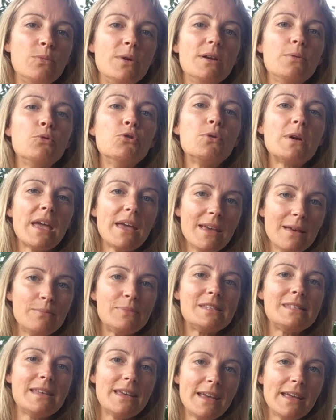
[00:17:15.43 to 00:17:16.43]
We will
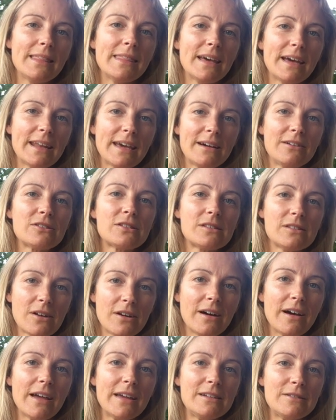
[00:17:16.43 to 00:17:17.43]
keep seeing that
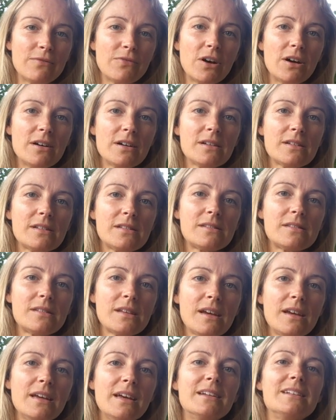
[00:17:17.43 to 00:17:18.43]
outside of us
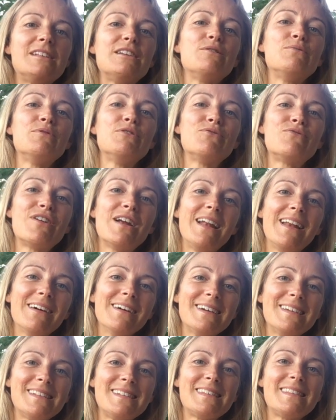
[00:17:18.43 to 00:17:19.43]
until we
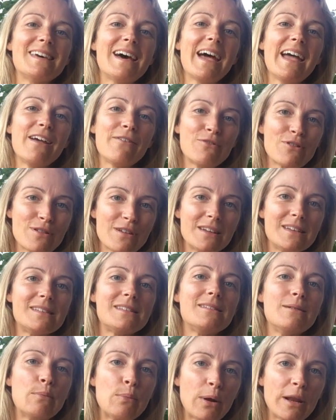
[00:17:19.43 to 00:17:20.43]
realise that everything is
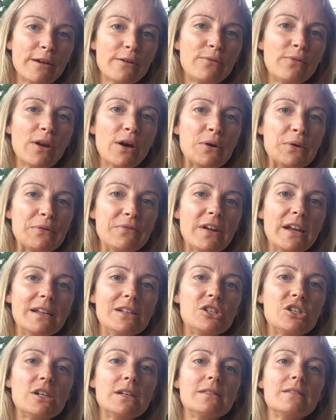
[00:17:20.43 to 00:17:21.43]
simply a flow of
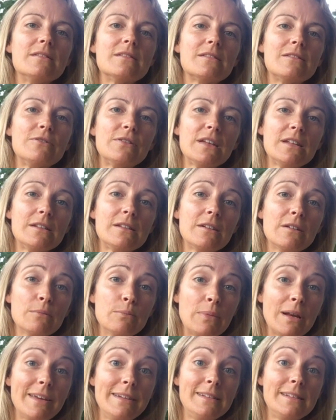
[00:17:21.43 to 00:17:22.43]
energy that's looking to
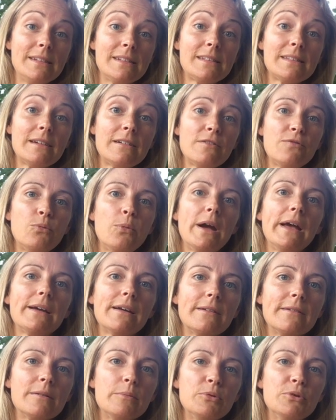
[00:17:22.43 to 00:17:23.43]
complete itself. Where
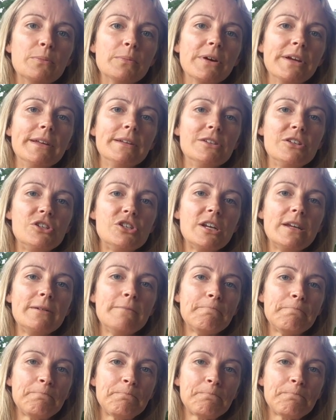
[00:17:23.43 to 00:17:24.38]
can I put my energy?